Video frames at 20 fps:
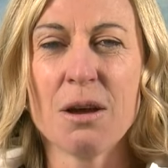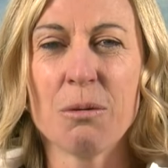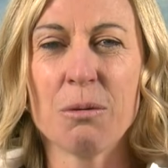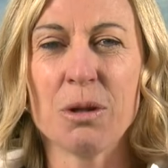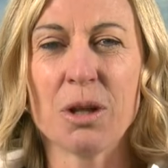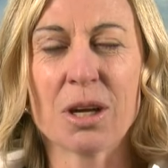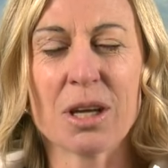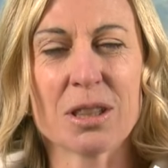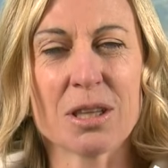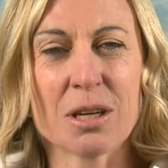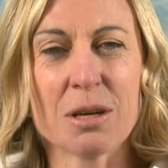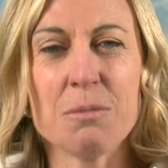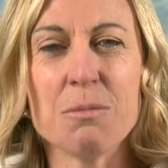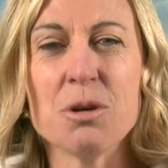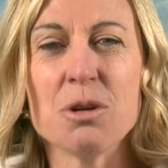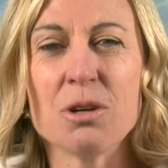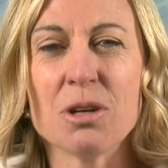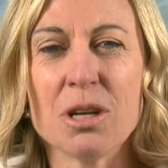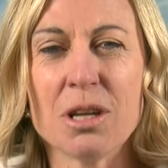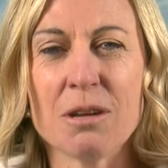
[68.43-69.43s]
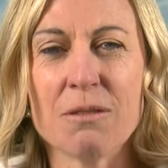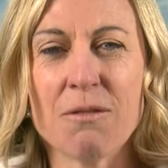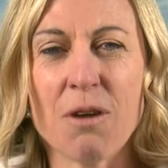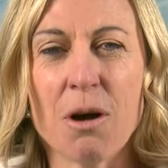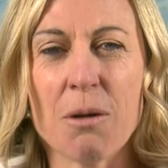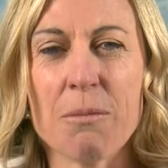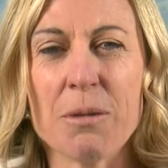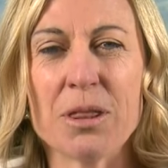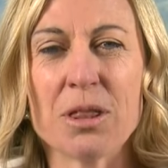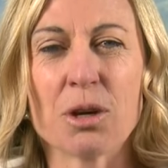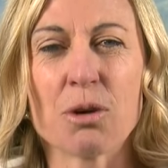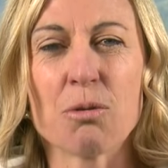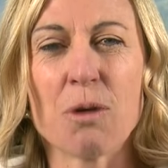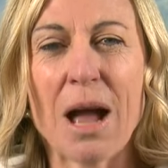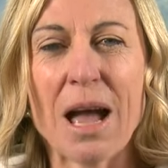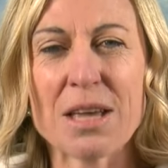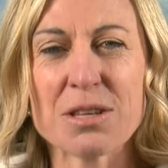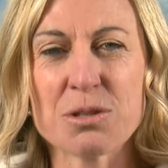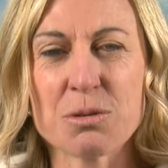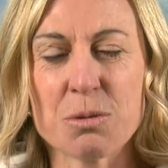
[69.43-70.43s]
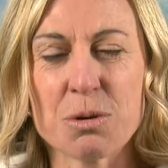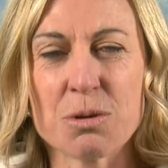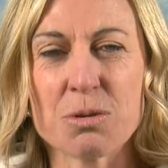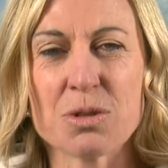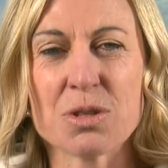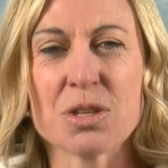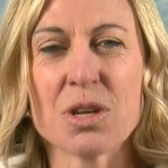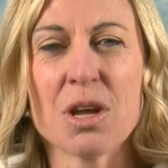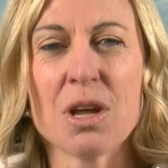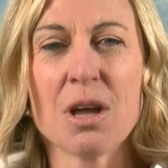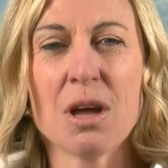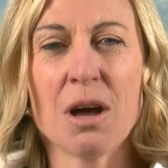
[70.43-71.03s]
We look at the community involvement, the grassroots,